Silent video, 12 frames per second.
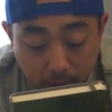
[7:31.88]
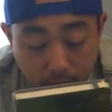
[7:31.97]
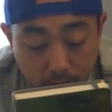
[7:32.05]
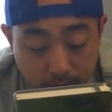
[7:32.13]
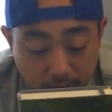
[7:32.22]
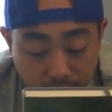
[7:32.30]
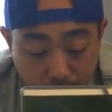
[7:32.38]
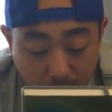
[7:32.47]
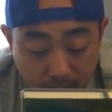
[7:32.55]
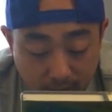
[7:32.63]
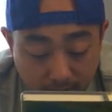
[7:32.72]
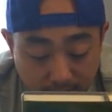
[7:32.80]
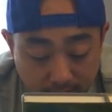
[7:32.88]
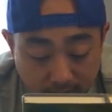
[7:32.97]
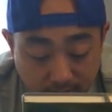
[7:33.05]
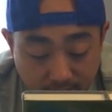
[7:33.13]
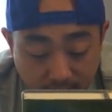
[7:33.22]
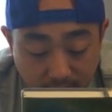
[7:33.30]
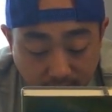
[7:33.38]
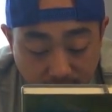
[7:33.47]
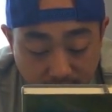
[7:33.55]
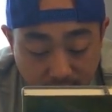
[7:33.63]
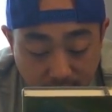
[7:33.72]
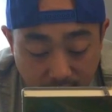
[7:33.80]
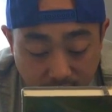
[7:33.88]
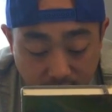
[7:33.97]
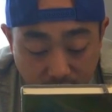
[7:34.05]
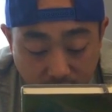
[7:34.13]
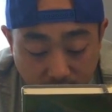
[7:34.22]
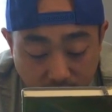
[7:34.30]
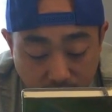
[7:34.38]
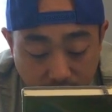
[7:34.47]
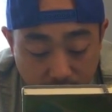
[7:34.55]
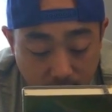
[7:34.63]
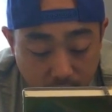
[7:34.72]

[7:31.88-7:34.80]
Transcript: this is by Insight Editions,